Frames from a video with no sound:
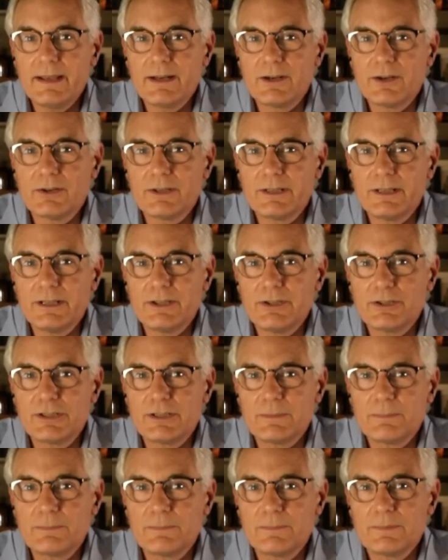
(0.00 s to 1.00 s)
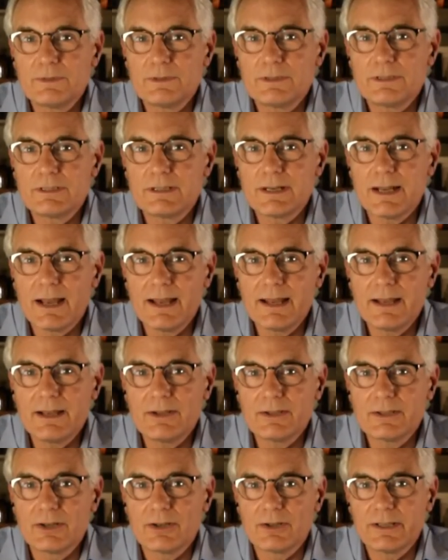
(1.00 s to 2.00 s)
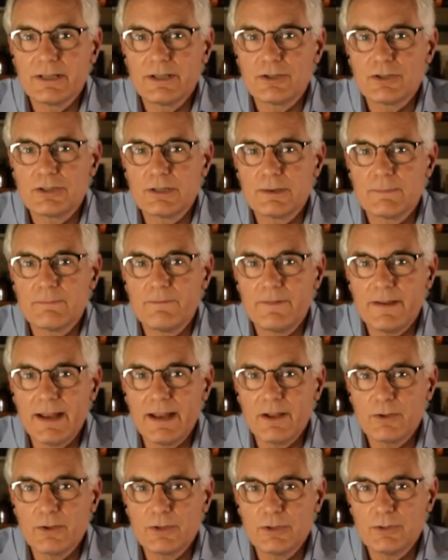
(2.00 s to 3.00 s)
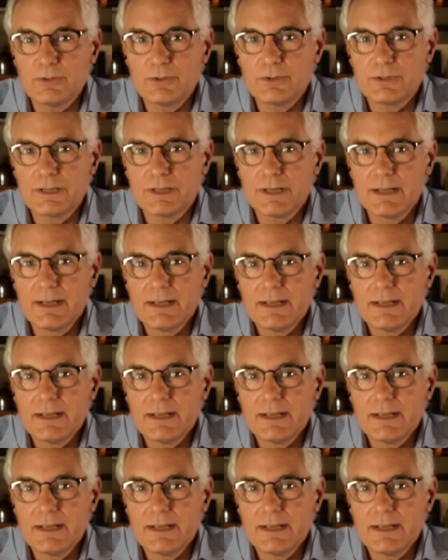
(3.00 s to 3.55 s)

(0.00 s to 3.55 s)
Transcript: our leadership style and our leadership values